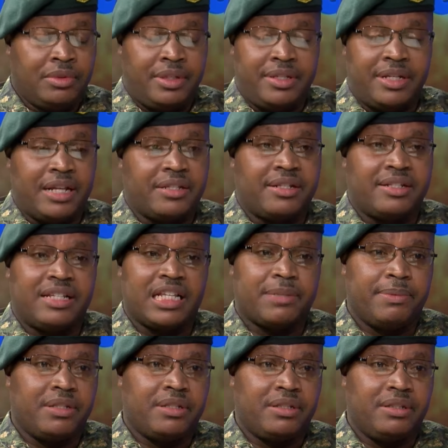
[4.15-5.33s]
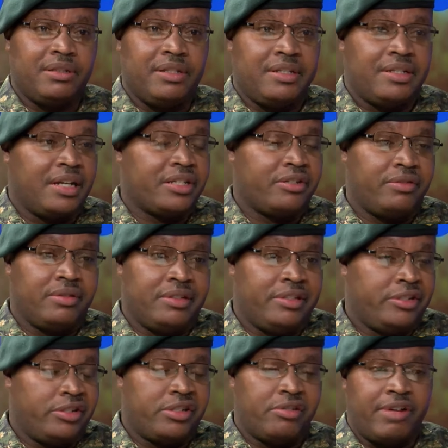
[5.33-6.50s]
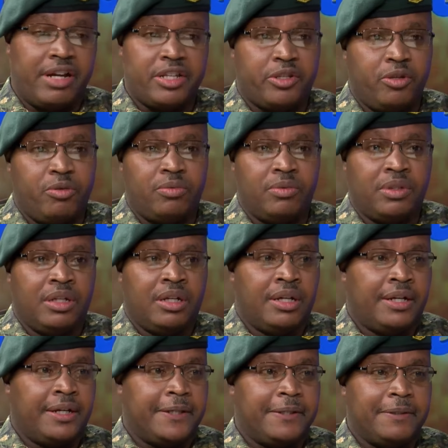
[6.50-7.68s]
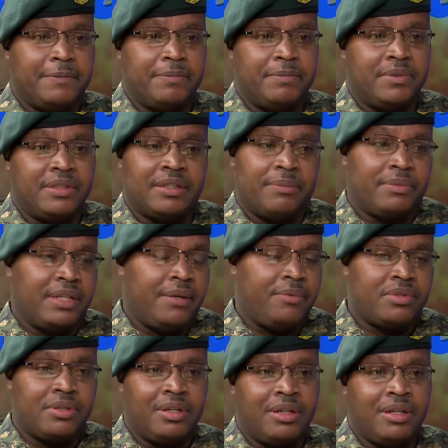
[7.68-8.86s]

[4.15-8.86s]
disaster assessment, disaster search and rescue, sometimes